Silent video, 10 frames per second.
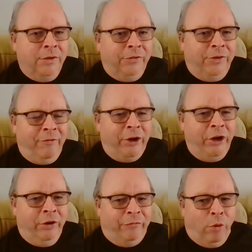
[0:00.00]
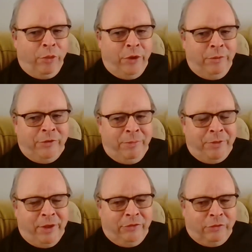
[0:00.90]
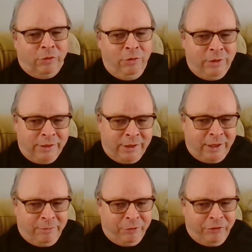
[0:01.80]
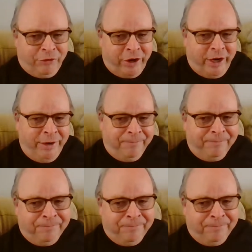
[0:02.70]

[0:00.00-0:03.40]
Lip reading: 7 here, 4 thumbs up. Thanks, crew. I appreciate it.